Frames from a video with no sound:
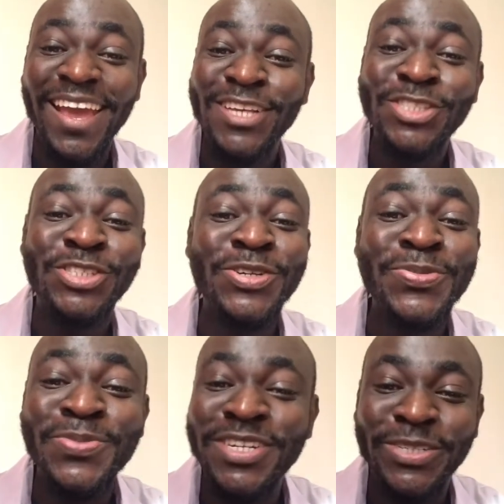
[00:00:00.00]
So
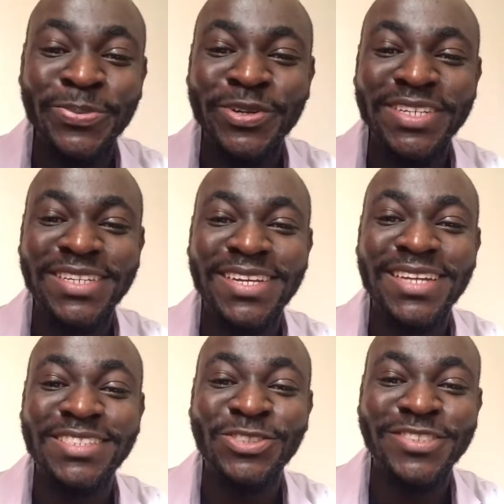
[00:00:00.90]
much money
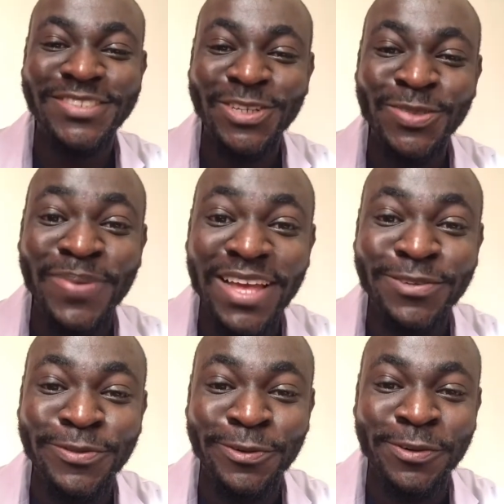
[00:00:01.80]
that you did not plan
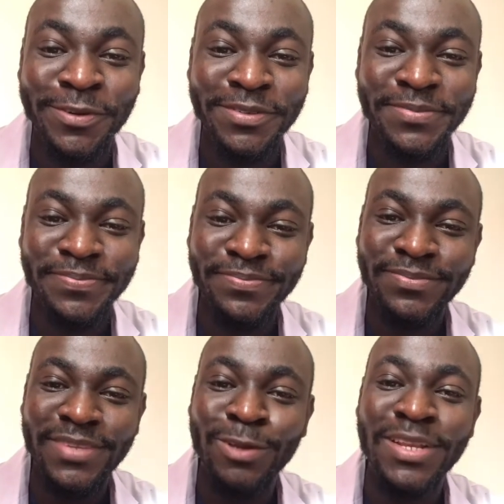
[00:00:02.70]
for.
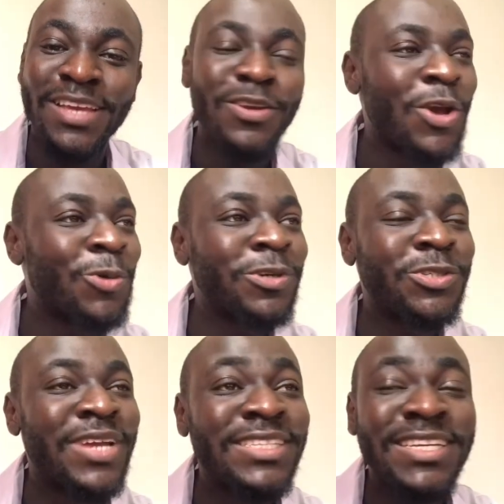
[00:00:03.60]
I was like, what
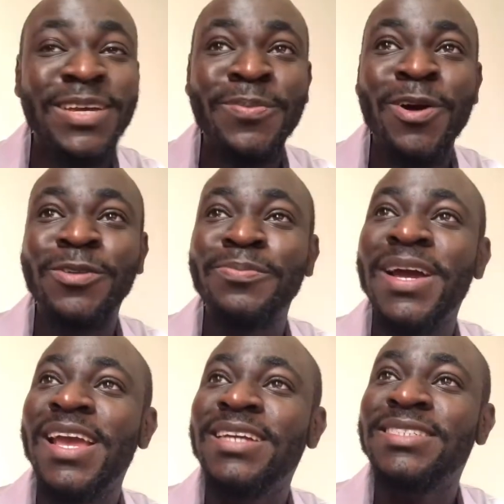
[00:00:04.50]
should I think about? My
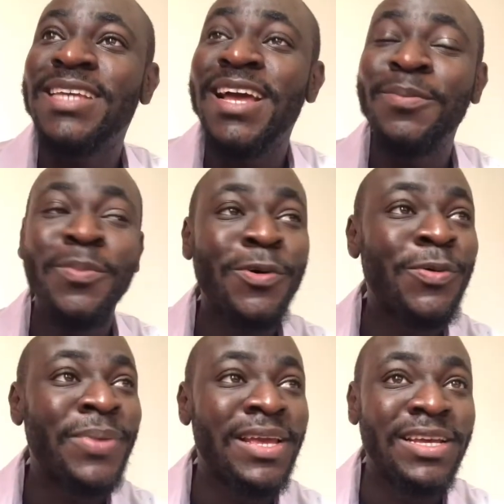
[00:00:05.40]
exam or
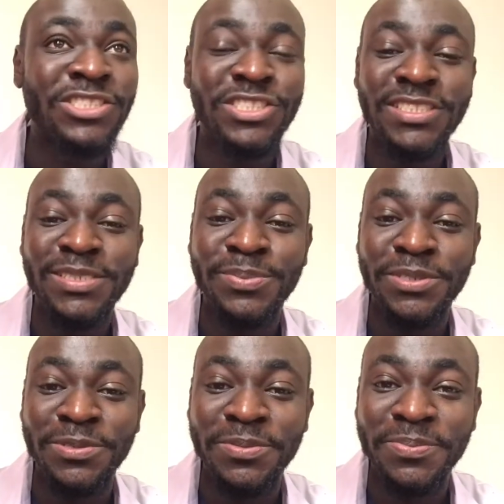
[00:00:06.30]
my electricity
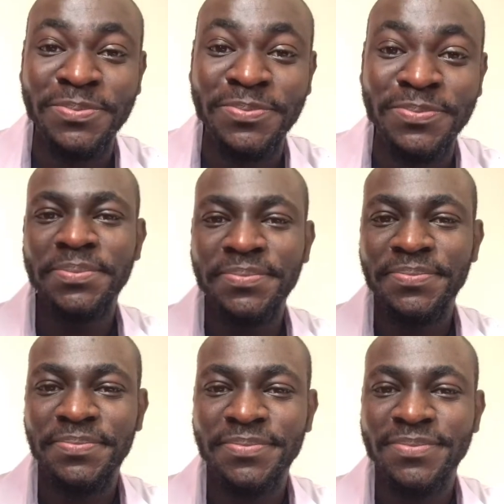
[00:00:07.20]
bill?
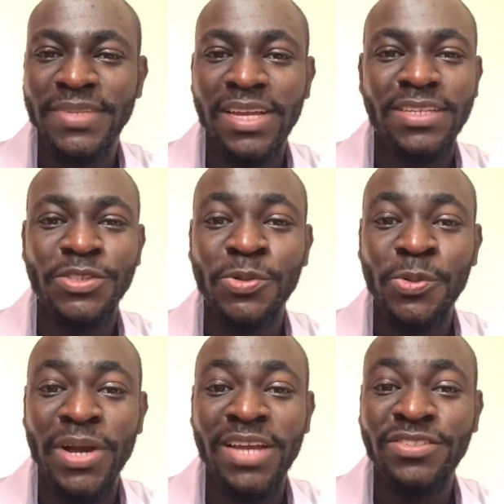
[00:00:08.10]

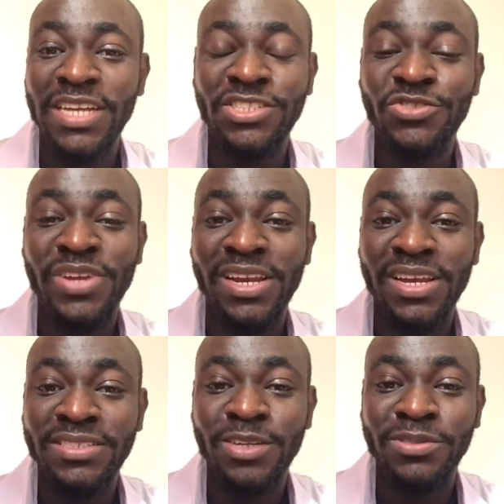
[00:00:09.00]
So I just
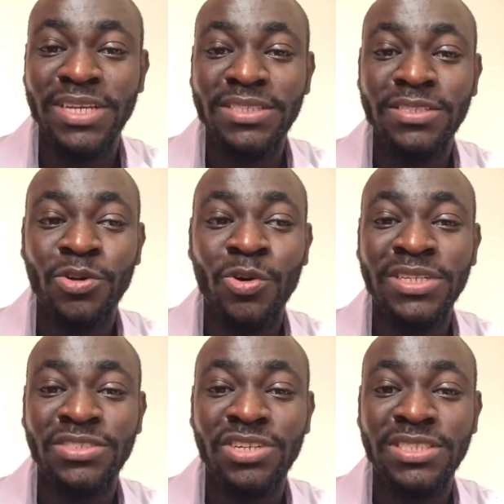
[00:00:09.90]
realized I was getting
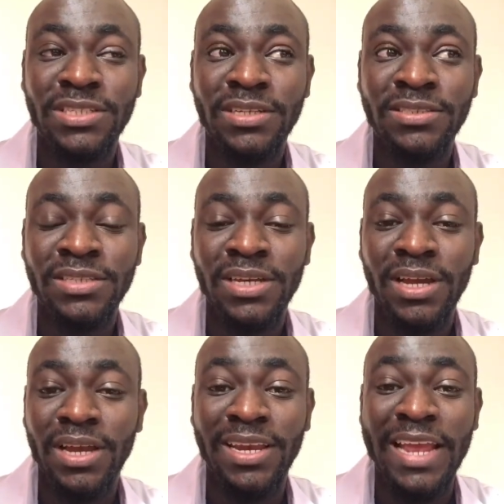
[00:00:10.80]
uninterested
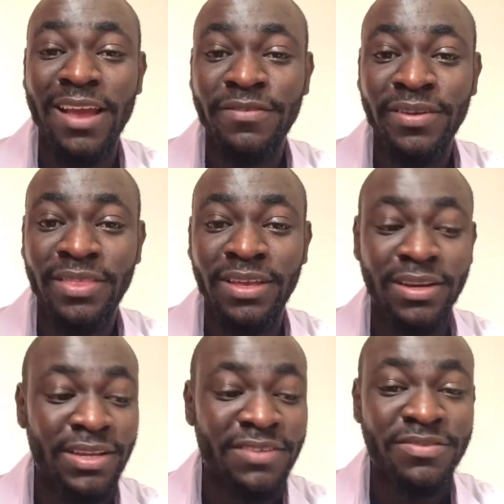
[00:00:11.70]
in
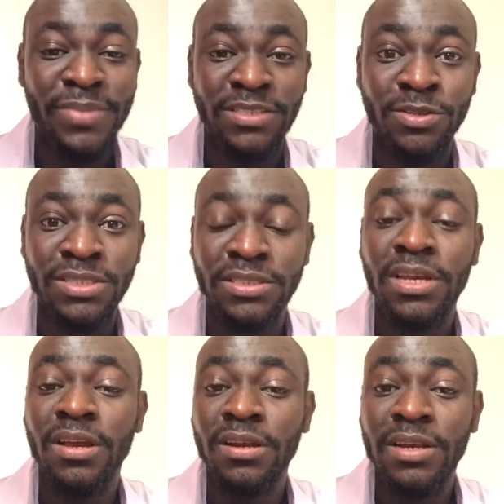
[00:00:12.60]
everything, even my studies.
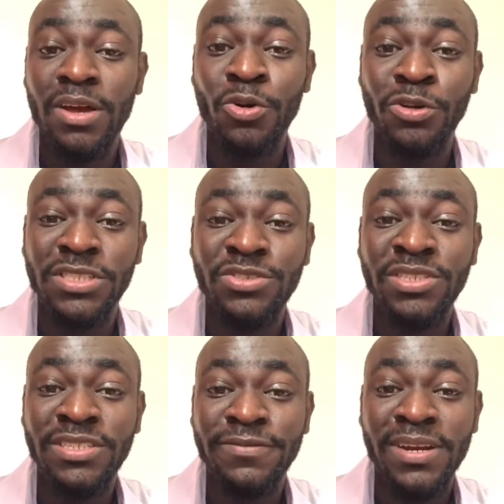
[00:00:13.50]
Now, considering
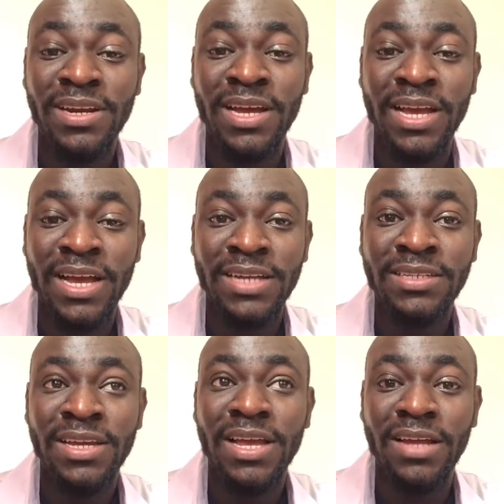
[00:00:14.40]
the fact that I had
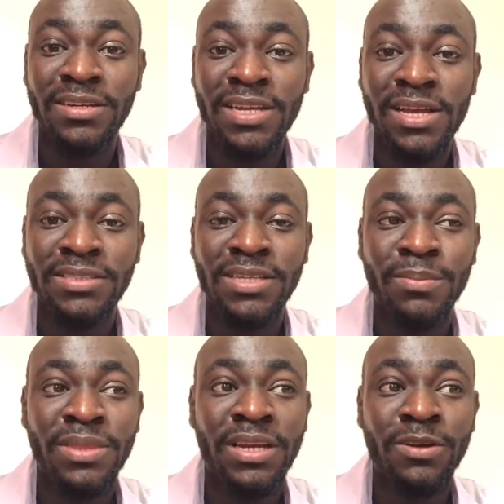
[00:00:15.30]
another
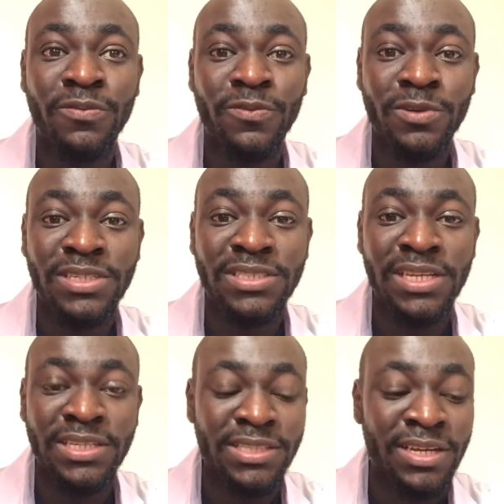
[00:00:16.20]
exam 3 or 4 days
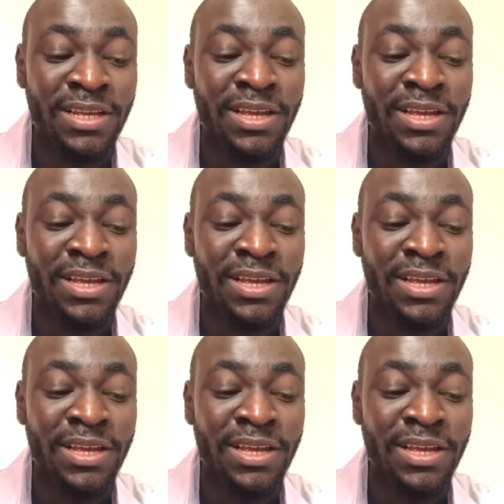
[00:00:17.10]
later,